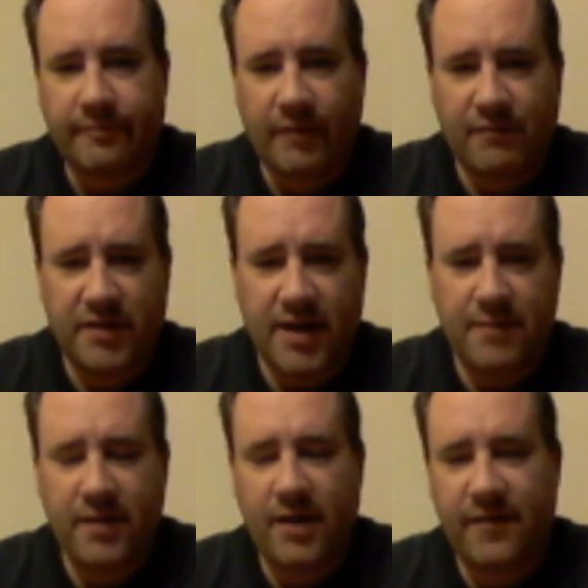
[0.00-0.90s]
for the
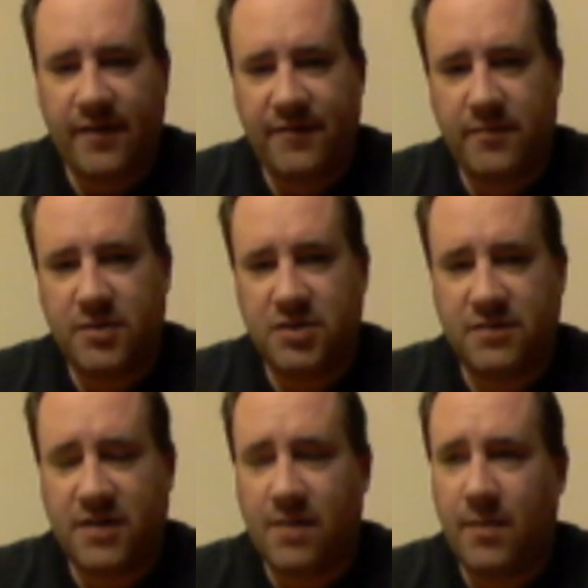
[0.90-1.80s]
FM
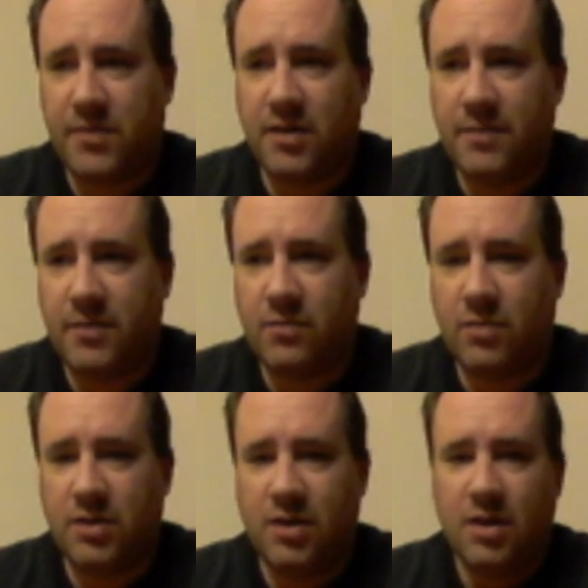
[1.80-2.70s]
missions, they come out with the limited
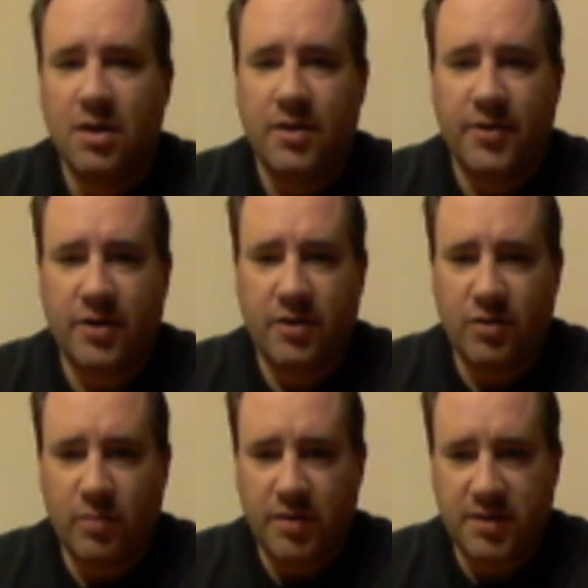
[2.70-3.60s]
one, they're going to
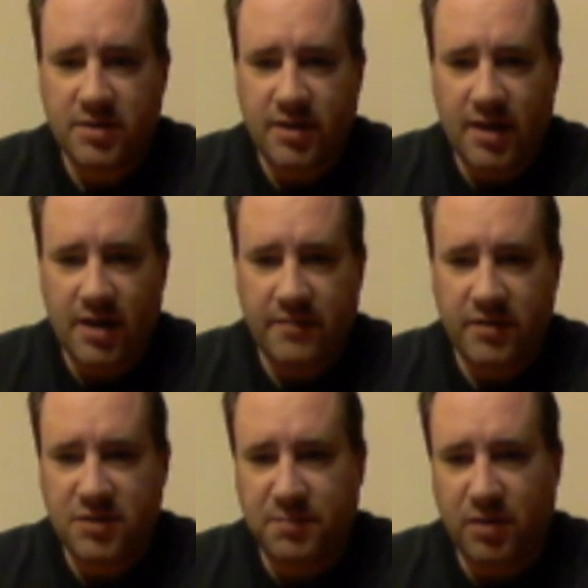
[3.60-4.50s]
do one that's going to have
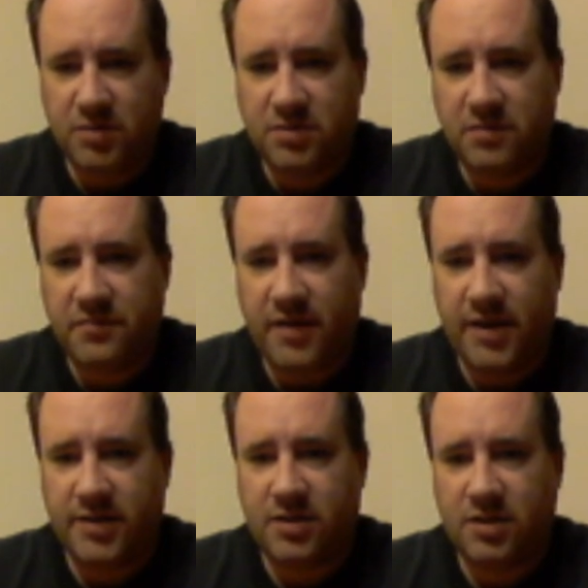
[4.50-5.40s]
explosive
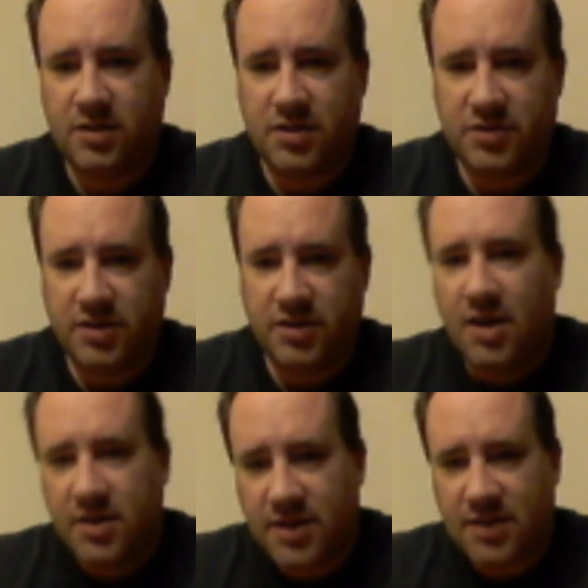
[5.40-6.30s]
and concussion.
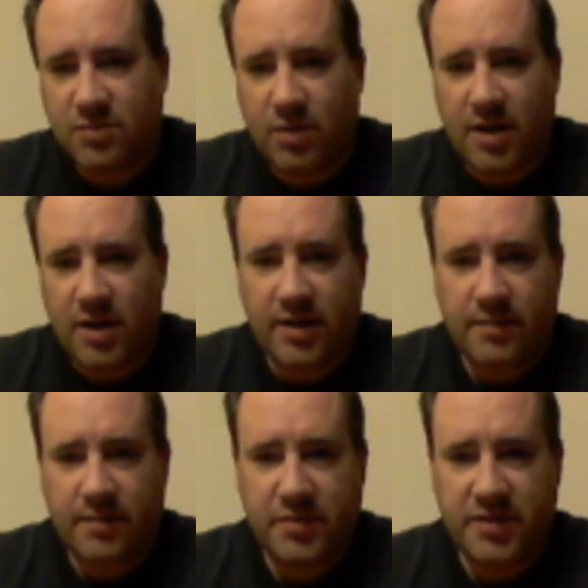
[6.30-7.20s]
That's what I
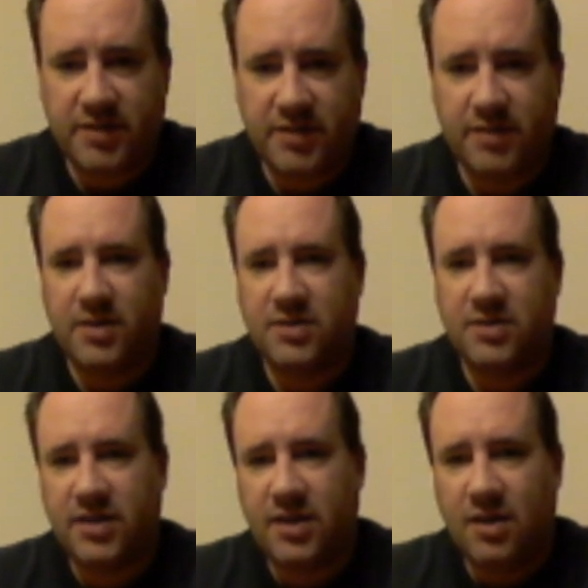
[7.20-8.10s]
am predicting. Because
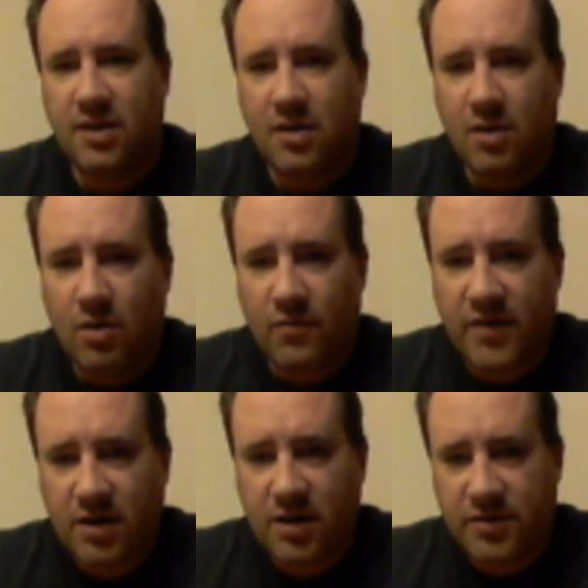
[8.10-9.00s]
see, over
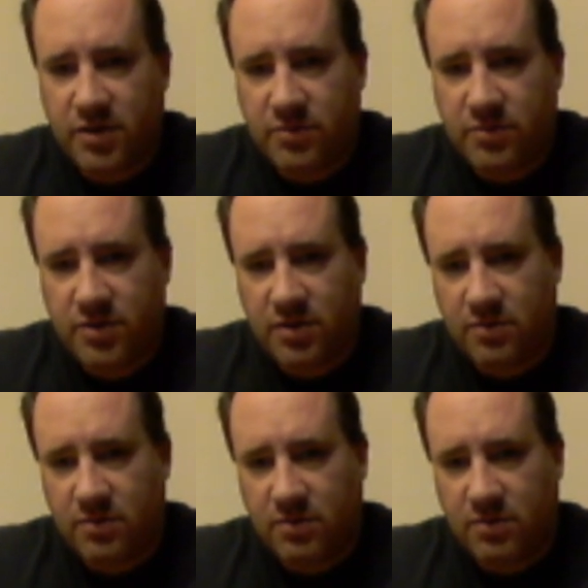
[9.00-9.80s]
here on the U2,